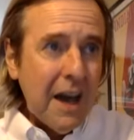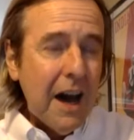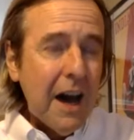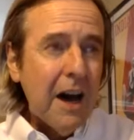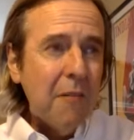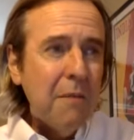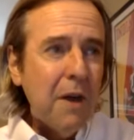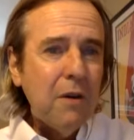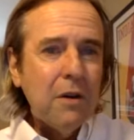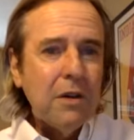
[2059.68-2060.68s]

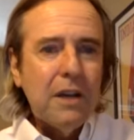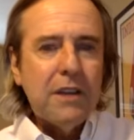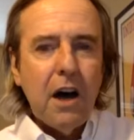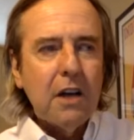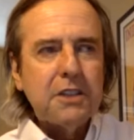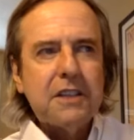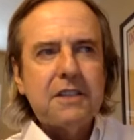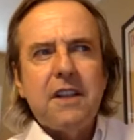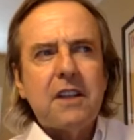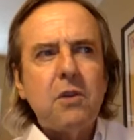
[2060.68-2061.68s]
And I'll just ask
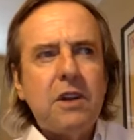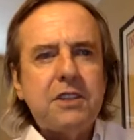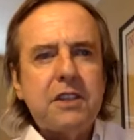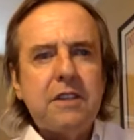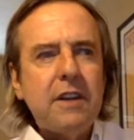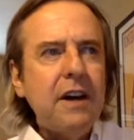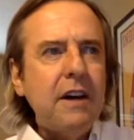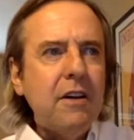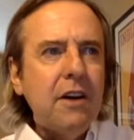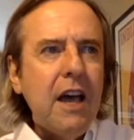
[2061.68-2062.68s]
another question.
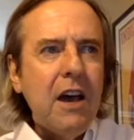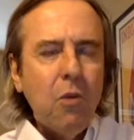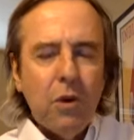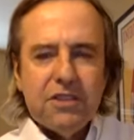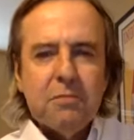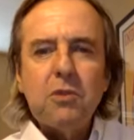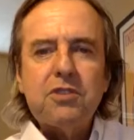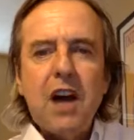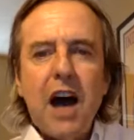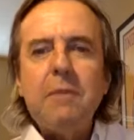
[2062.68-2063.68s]
What's the
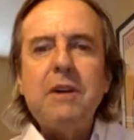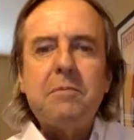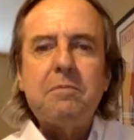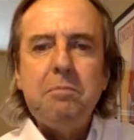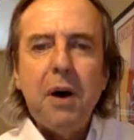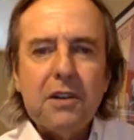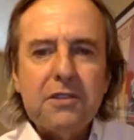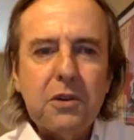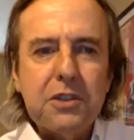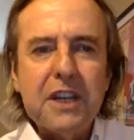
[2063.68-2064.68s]
most common
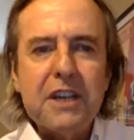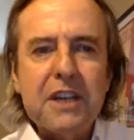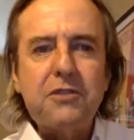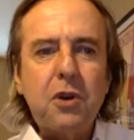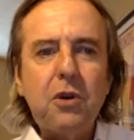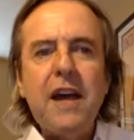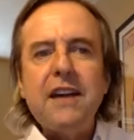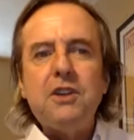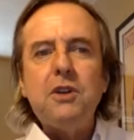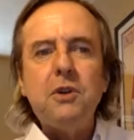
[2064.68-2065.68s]
puzzle you get thrown at
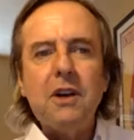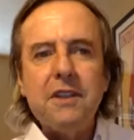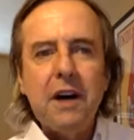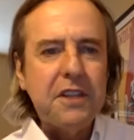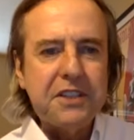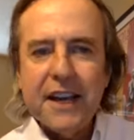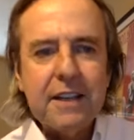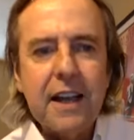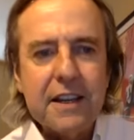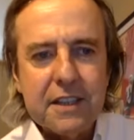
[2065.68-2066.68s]
you on the tech
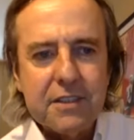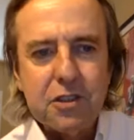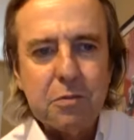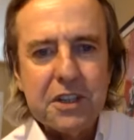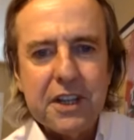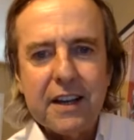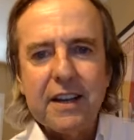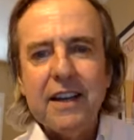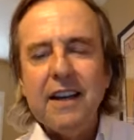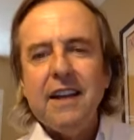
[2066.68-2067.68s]
lines at SuperTech?
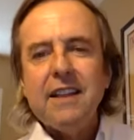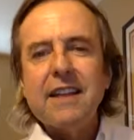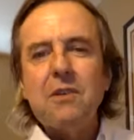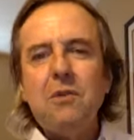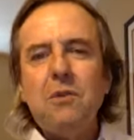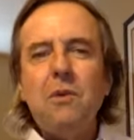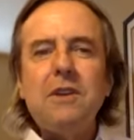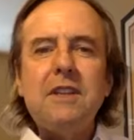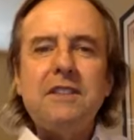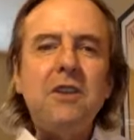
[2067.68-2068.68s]
Like, what
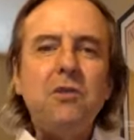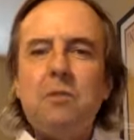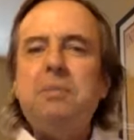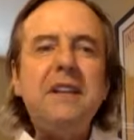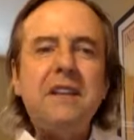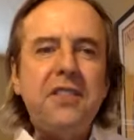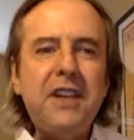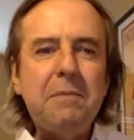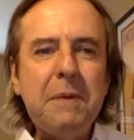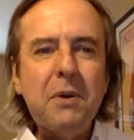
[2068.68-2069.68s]
is there a repeated
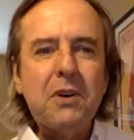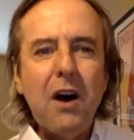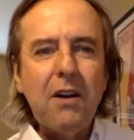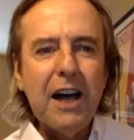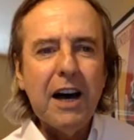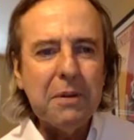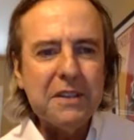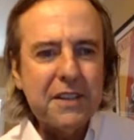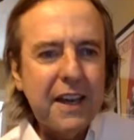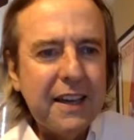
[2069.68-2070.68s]
thing people call up and
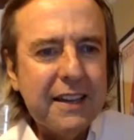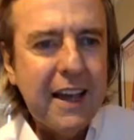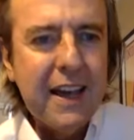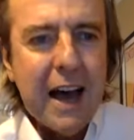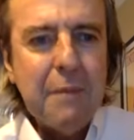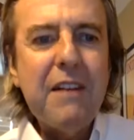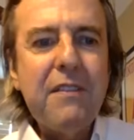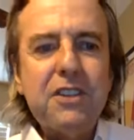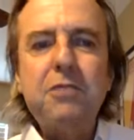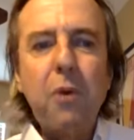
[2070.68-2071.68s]
say, "I'm having
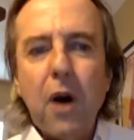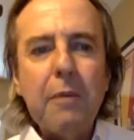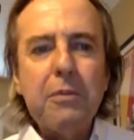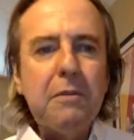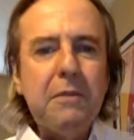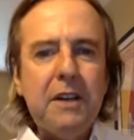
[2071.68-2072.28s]
this problem,"